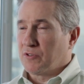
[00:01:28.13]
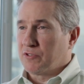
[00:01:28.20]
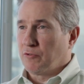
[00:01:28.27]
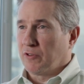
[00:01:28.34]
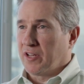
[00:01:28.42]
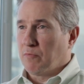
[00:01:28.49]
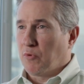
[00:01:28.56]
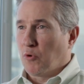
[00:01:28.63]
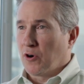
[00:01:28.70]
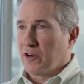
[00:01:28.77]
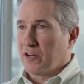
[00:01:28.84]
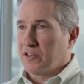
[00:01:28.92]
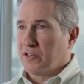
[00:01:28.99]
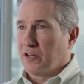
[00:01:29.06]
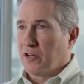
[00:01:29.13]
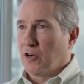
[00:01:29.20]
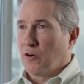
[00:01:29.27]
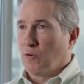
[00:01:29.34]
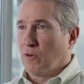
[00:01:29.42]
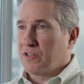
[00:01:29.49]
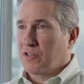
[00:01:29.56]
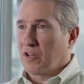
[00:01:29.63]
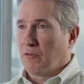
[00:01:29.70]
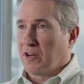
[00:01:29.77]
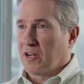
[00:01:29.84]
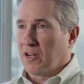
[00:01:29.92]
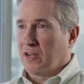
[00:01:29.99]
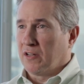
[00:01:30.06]
So it's really important to know what's
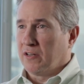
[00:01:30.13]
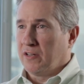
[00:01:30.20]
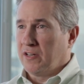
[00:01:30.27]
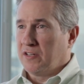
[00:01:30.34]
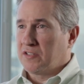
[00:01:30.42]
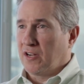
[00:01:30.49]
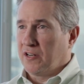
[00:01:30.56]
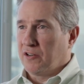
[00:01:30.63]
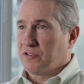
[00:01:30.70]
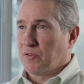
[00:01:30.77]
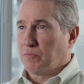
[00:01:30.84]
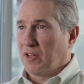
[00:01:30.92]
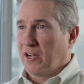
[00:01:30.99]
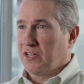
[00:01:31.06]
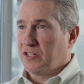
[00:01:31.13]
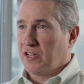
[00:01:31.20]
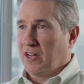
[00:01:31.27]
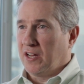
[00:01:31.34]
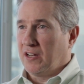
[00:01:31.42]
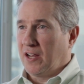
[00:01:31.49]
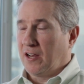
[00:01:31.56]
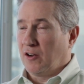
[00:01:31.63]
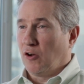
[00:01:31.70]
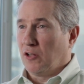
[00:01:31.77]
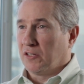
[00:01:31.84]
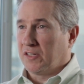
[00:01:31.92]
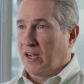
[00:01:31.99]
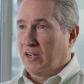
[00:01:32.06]
going on inside your supply chain at
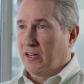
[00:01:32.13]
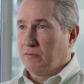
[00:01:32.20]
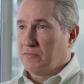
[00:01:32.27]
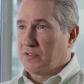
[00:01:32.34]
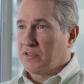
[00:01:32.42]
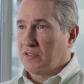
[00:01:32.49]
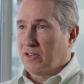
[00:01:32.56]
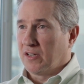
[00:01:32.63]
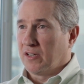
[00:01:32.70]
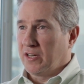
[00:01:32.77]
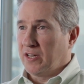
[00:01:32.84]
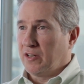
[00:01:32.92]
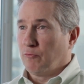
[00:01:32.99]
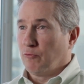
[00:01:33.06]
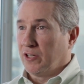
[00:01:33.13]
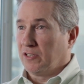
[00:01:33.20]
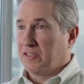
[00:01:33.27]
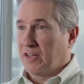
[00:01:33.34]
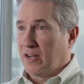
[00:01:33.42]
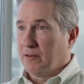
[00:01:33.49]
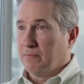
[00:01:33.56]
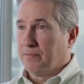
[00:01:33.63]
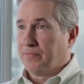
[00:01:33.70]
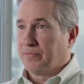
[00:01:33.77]
all times in real time.